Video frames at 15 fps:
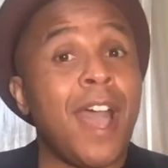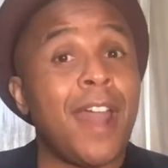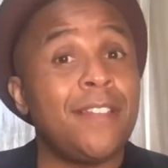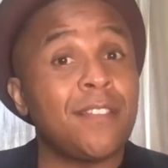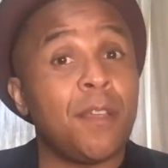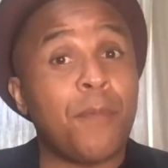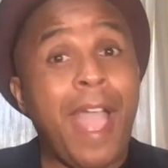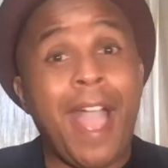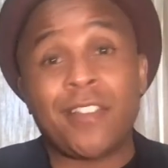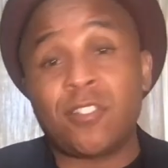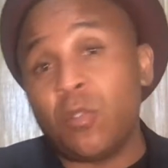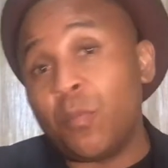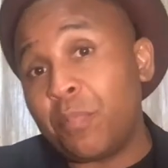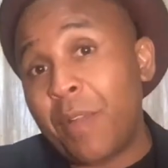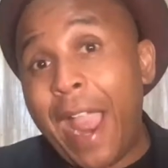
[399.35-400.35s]
not as an
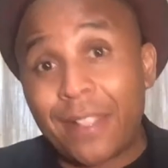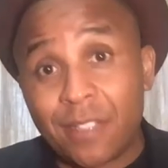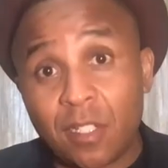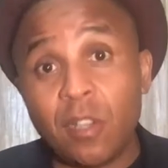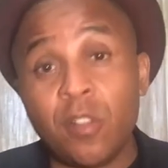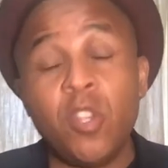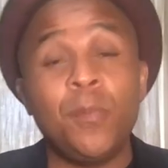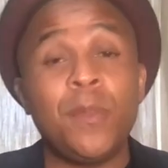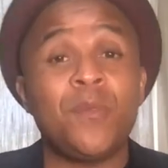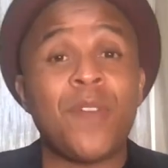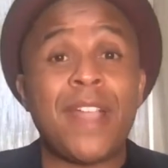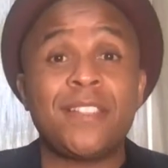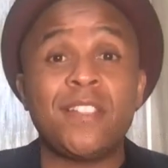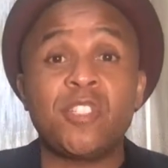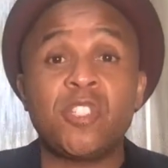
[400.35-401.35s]
actual practical
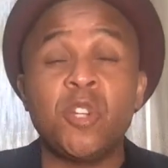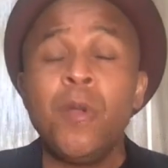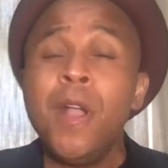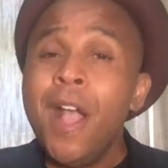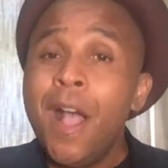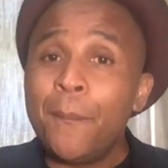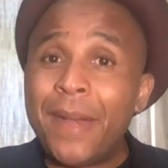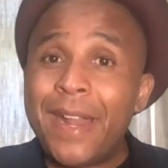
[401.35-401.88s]
human rights issue,